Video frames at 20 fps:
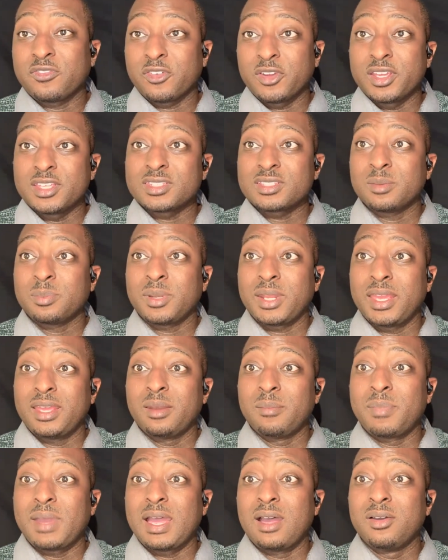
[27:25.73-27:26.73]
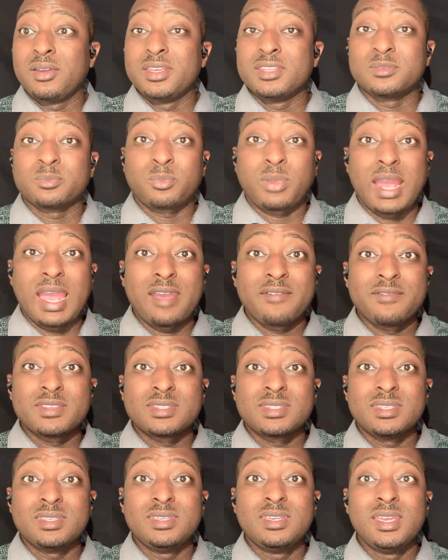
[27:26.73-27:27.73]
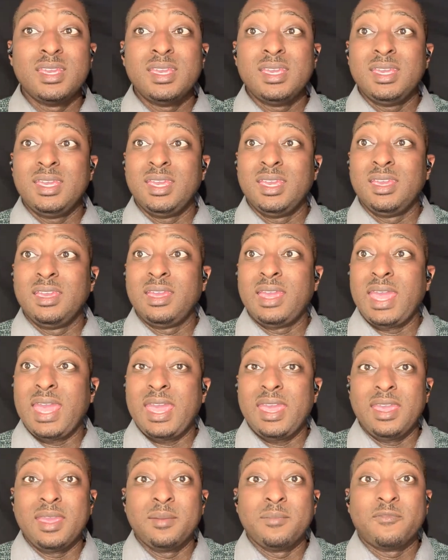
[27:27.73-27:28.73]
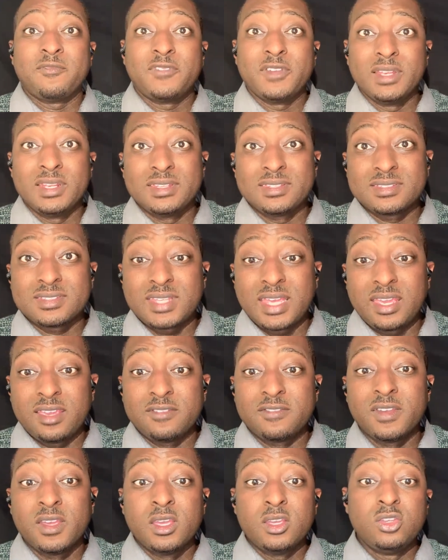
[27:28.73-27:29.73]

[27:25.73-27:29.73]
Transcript: friends complain about is privacy and feeling safe.